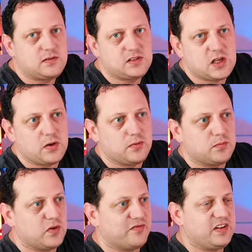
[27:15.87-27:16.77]
So
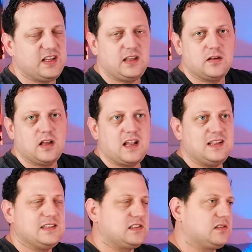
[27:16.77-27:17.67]
monthly, at
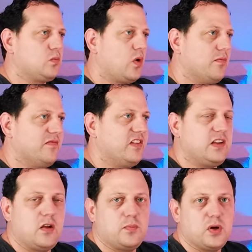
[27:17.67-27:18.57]
least one
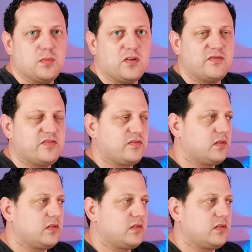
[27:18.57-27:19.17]
video per month.